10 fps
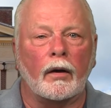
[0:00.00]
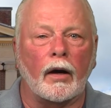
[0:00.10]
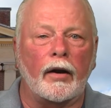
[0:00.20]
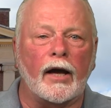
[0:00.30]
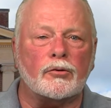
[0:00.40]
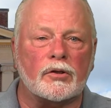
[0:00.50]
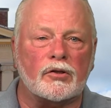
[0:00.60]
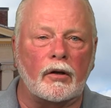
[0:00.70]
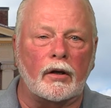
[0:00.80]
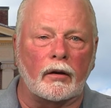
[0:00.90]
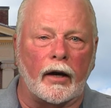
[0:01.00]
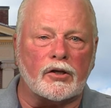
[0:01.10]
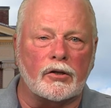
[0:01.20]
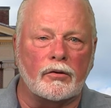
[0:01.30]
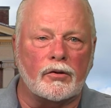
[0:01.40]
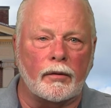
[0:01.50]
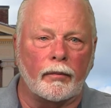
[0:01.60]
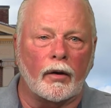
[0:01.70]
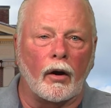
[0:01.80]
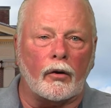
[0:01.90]
Now, Nashua city elections
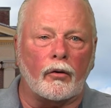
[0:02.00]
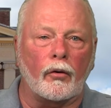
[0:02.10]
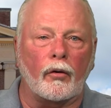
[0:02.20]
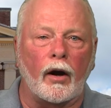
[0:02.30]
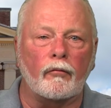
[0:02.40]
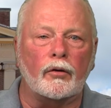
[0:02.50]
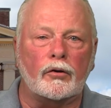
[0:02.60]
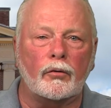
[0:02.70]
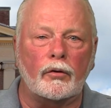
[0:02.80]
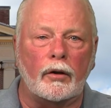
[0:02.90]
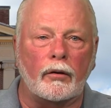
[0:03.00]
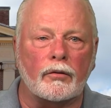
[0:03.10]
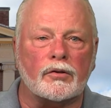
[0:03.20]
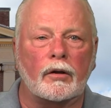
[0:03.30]
occur every 2 years.